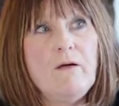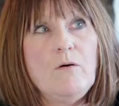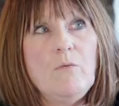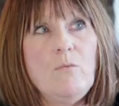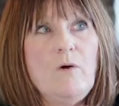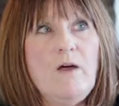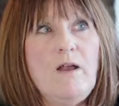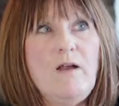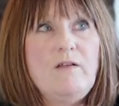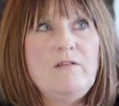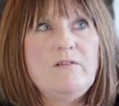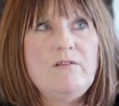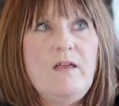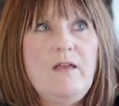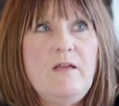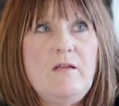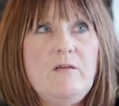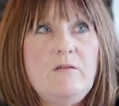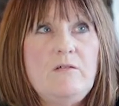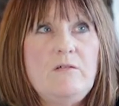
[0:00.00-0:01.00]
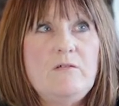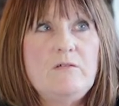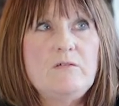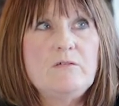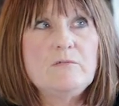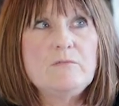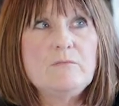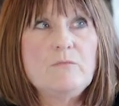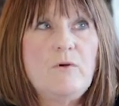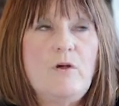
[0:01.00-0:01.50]
where it
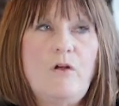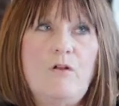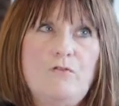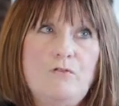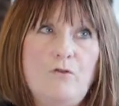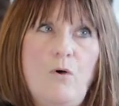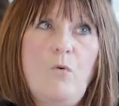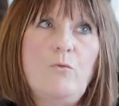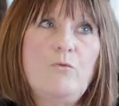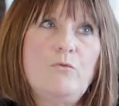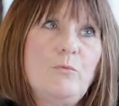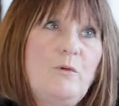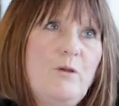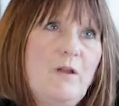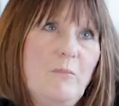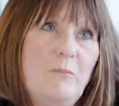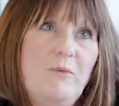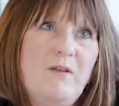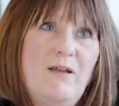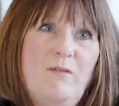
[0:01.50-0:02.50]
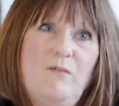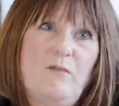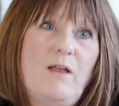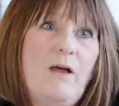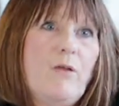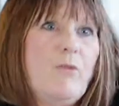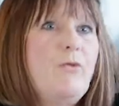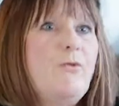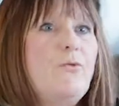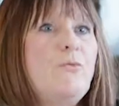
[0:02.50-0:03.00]
takes, at Dalton's we'd have
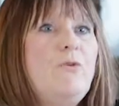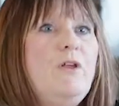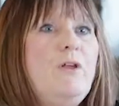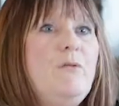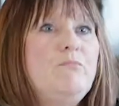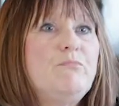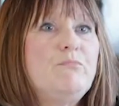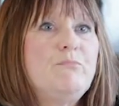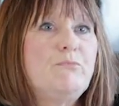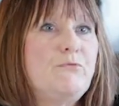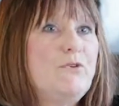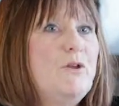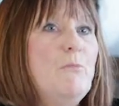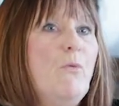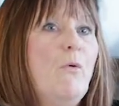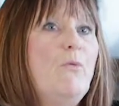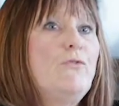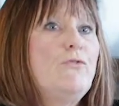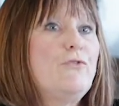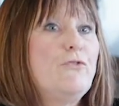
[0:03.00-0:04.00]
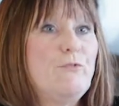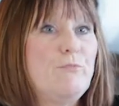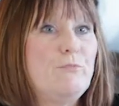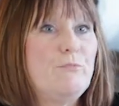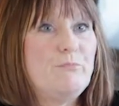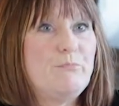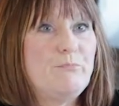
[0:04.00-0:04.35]
like three months to